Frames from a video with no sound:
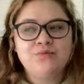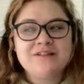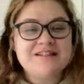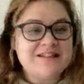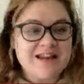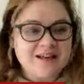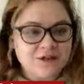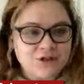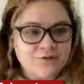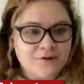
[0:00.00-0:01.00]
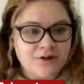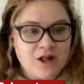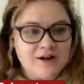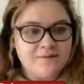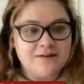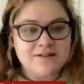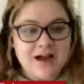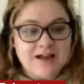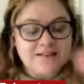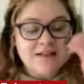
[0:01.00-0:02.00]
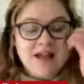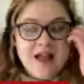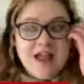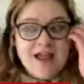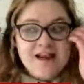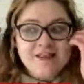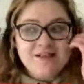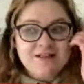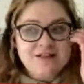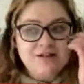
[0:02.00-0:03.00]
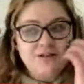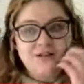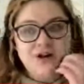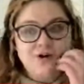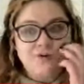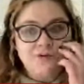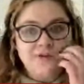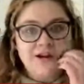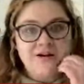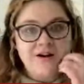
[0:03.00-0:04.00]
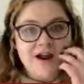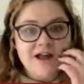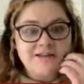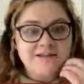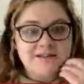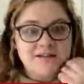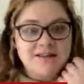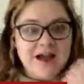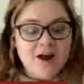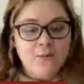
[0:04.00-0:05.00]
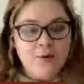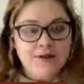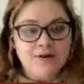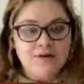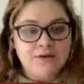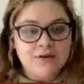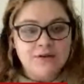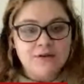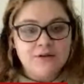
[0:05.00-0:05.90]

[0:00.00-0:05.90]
stage for a lot of these guys. And I think that, there are guys that will